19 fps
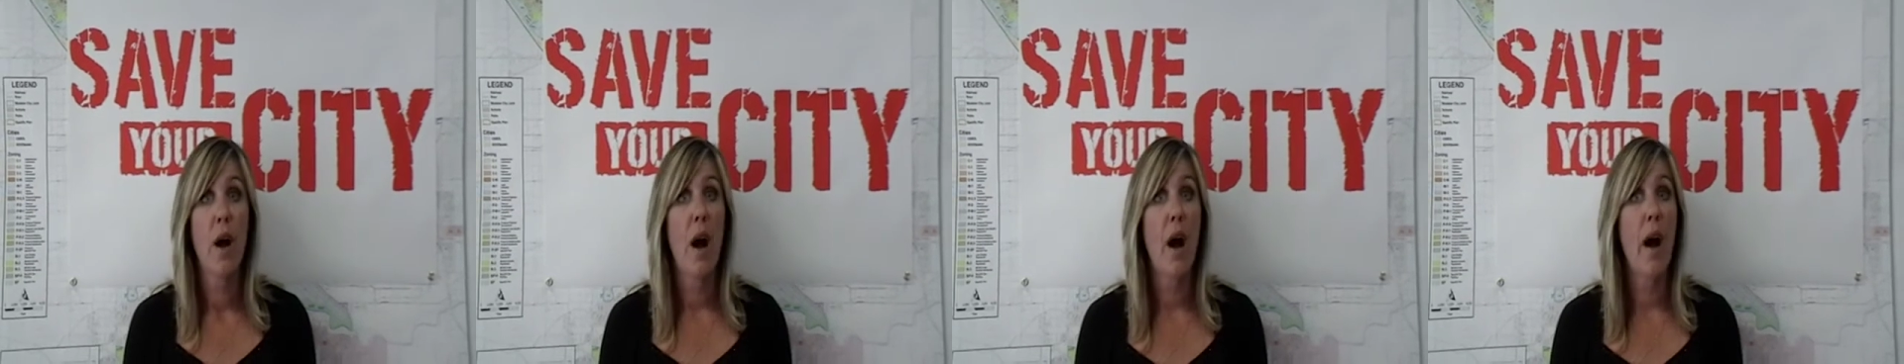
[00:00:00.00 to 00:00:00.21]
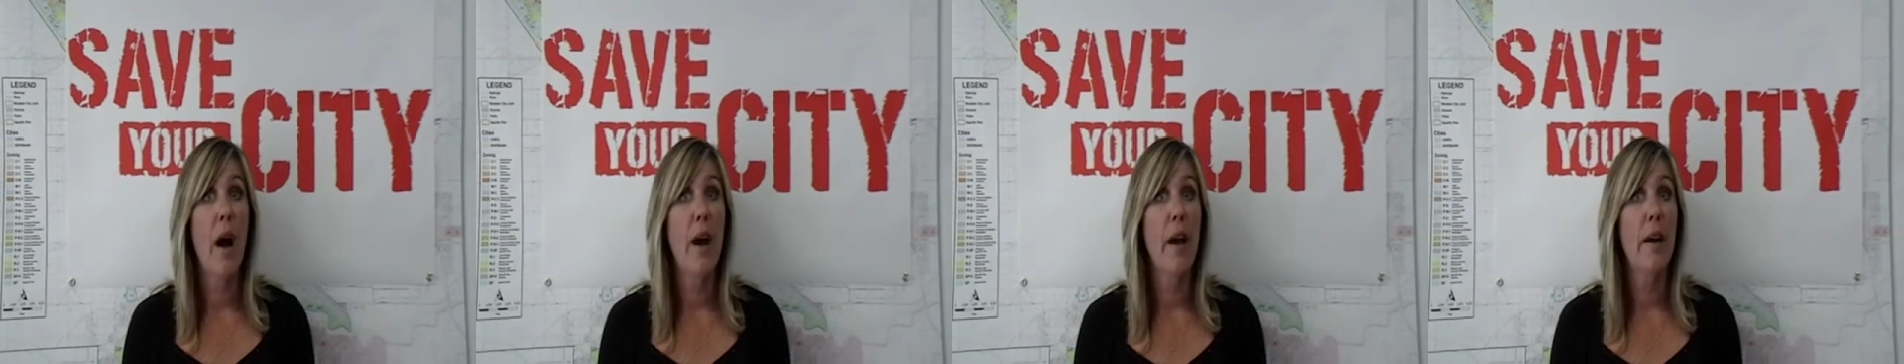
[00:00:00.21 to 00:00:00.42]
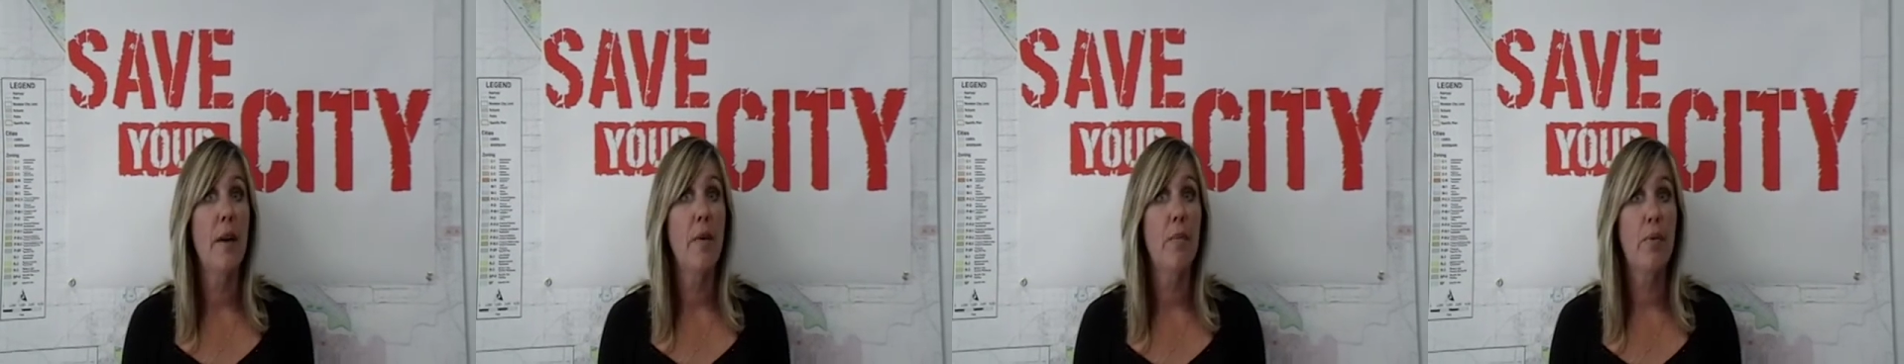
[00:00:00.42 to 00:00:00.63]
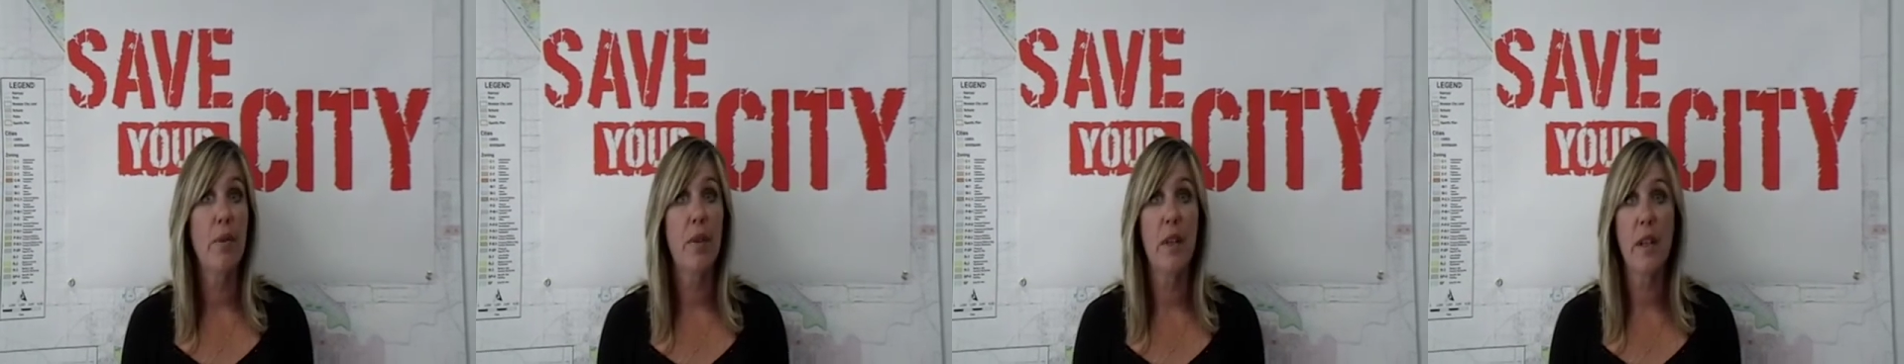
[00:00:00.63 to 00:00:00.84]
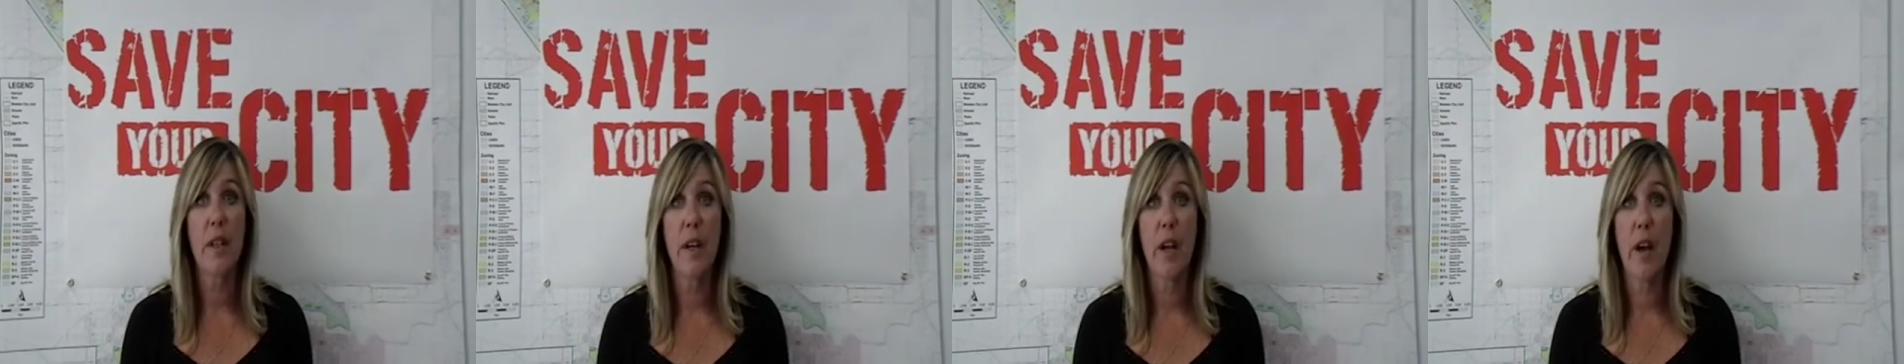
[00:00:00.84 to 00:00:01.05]
I
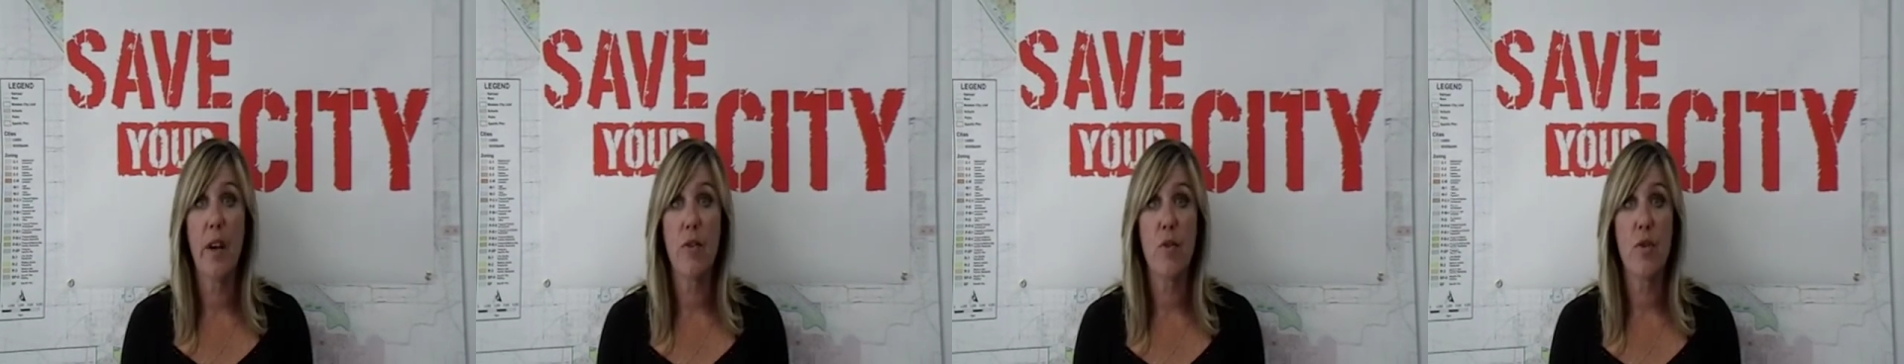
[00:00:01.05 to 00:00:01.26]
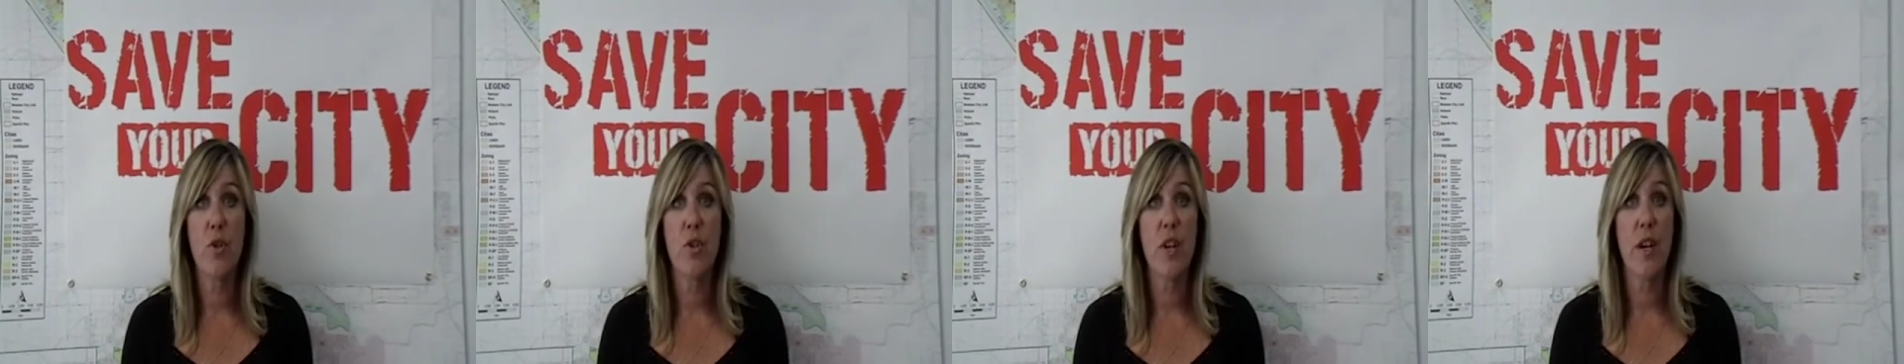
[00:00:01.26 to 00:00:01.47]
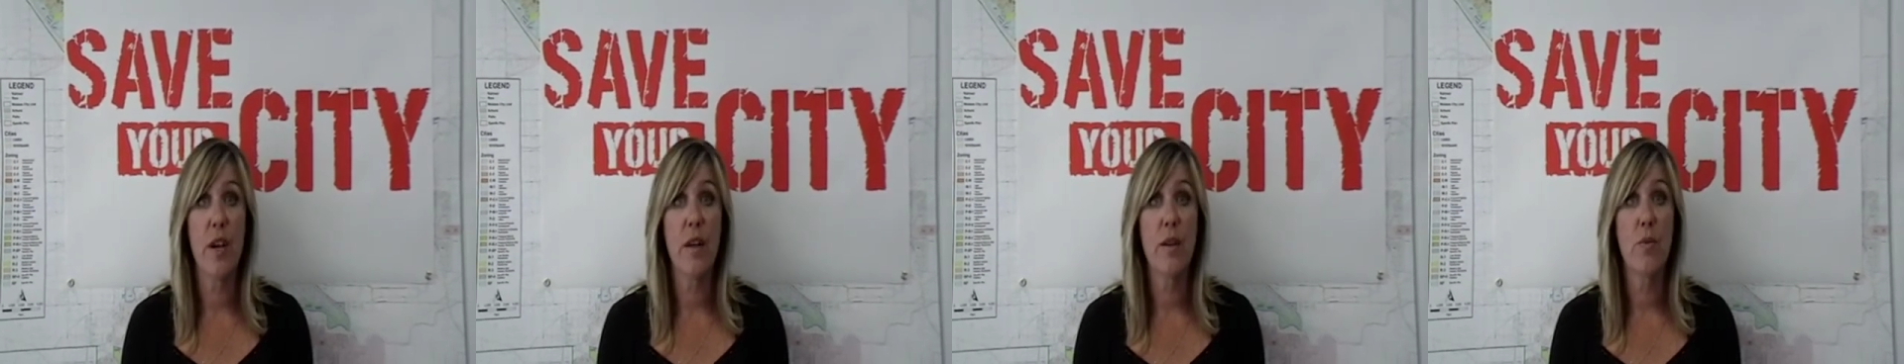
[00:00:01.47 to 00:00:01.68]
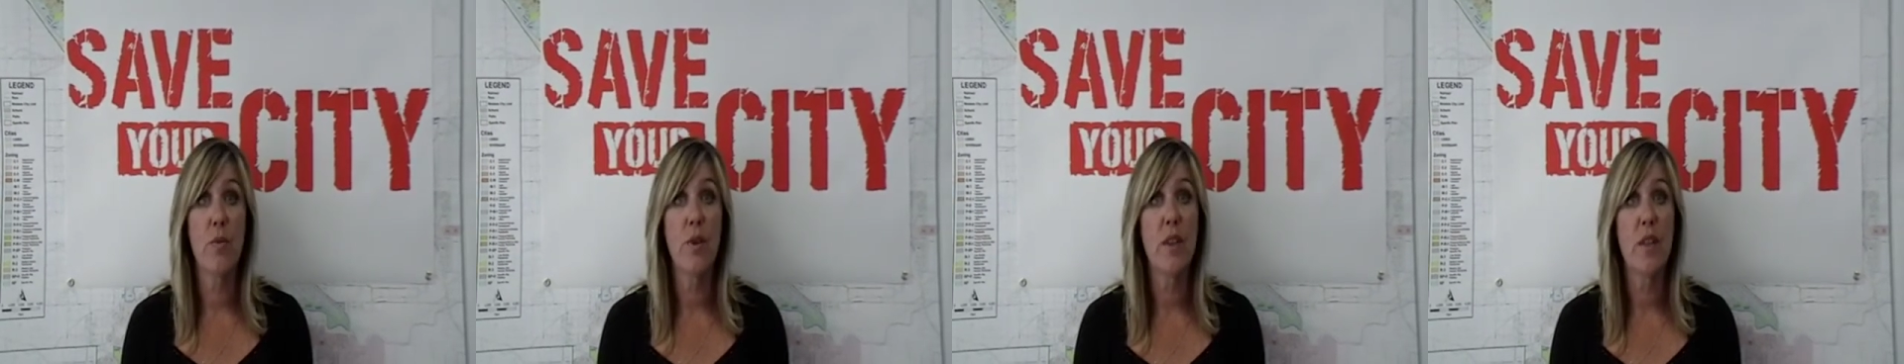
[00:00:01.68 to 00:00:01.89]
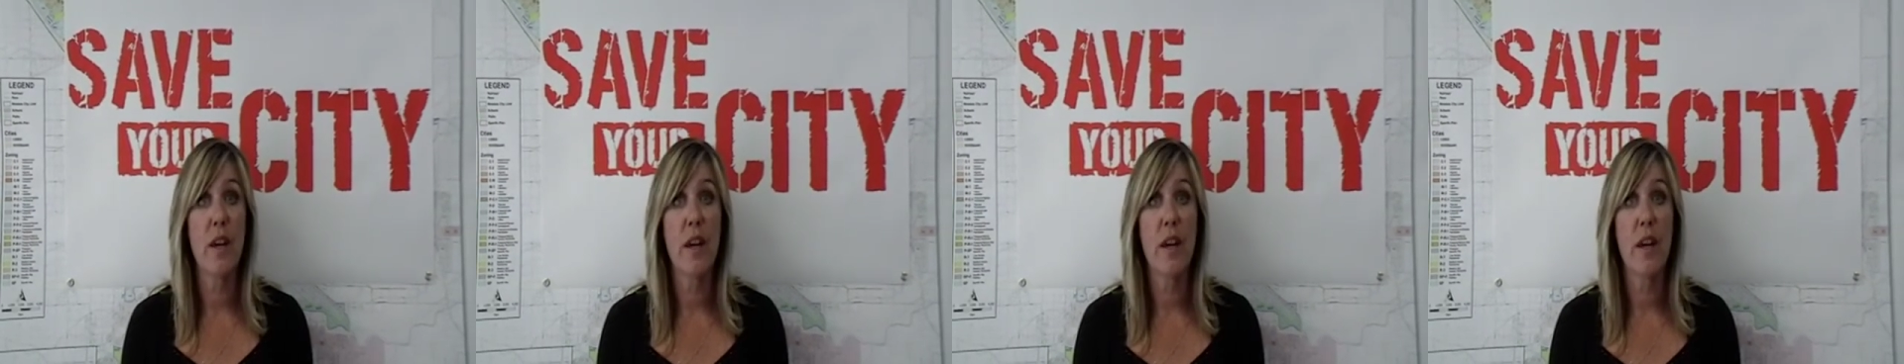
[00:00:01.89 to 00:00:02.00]
completely understand with the